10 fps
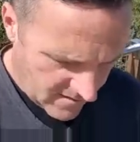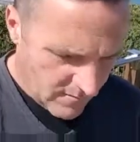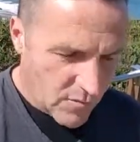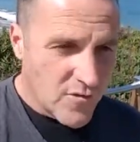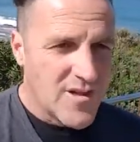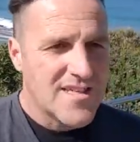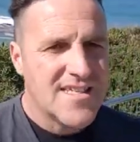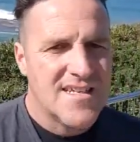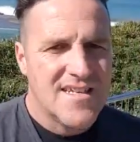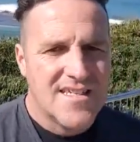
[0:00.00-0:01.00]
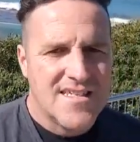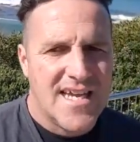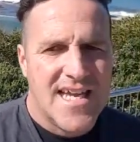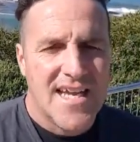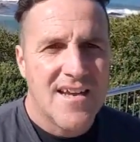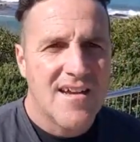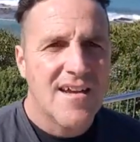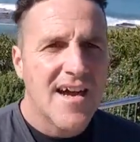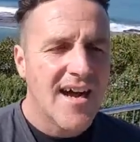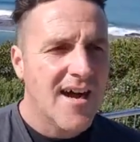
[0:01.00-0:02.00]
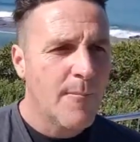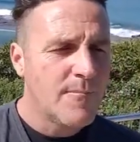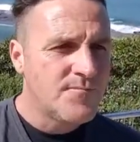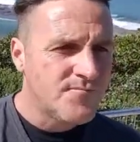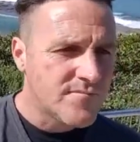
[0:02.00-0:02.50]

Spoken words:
More realistically is saying, I'm